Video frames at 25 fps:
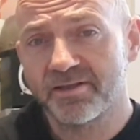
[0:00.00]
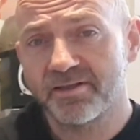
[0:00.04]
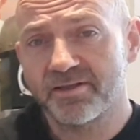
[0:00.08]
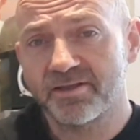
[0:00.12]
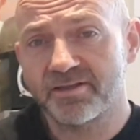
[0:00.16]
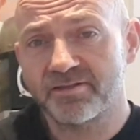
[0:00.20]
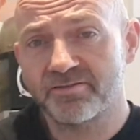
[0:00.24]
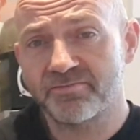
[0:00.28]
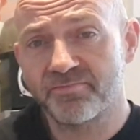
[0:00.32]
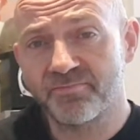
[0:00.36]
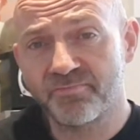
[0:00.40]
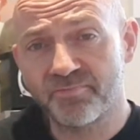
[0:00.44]

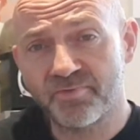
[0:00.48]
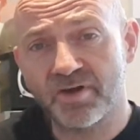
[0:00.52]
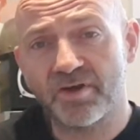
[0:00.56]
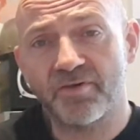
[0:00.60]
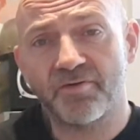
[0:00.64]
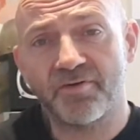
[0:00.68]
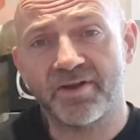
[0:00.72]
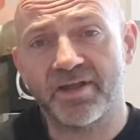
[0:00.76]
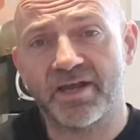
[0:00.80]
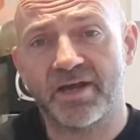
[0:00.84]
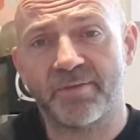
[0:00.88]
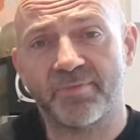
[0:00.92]
It's
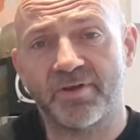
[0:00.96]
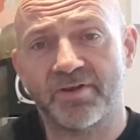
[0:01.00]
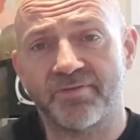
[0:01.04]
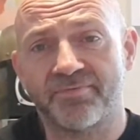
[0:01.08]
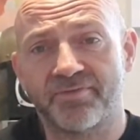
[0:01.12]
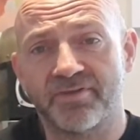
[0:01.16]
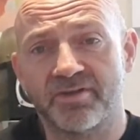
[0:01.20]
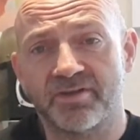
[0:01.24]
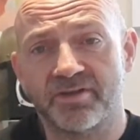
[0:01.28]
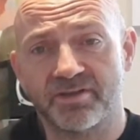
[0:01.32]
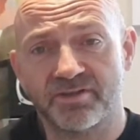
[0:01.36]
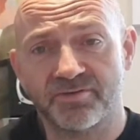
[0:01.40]
very
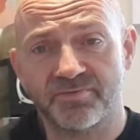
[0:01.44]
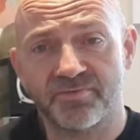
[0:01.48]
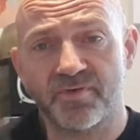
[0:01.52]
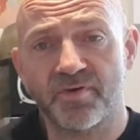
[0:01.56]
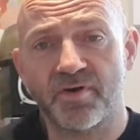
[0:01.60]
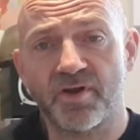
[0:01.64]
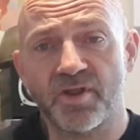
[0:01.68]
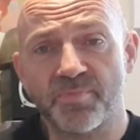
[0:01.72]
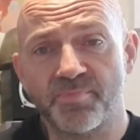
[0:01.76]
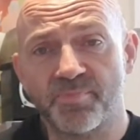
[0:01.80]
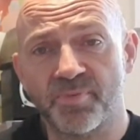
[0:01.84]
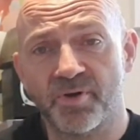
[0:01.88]
uplifting. It's
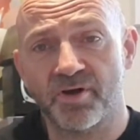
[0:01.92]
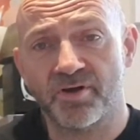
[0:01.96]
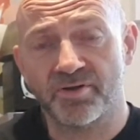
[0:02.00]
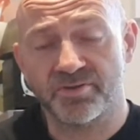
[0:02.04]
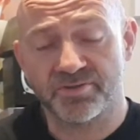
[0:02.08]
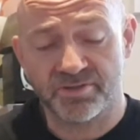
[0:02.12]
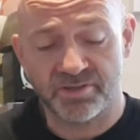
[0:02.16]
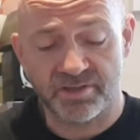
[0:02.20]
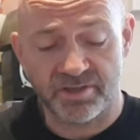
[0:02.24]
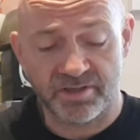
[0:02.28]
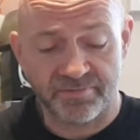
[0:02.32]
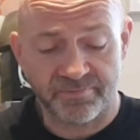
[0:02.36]
very
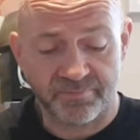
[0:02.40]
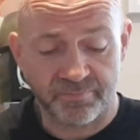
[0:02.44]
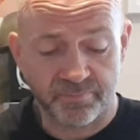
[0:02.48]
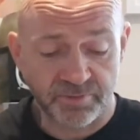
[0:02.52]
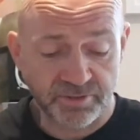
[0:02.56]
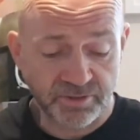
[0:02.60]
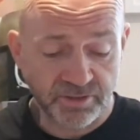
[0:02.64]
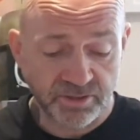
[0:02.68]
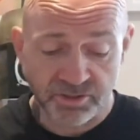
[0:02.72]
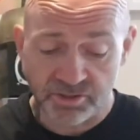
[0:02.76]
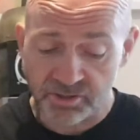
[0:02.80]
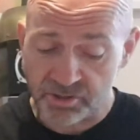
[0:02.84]
positive,
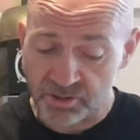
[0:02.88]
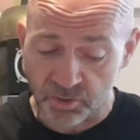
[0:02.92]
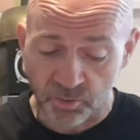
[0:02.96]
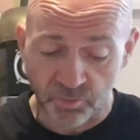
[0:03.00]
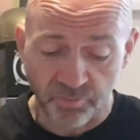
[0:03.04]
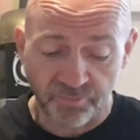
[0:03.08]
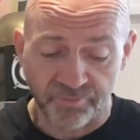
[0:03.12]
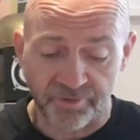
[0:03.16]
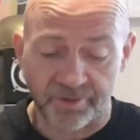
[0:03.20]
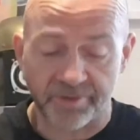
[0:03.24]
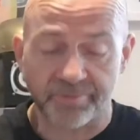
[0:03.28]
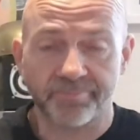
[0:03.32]
which is a cool
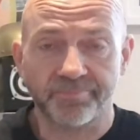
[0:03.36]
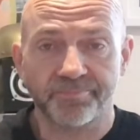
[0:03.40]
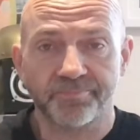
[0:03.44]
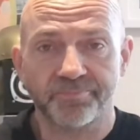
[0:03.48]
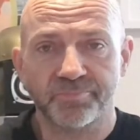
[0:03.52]
thing.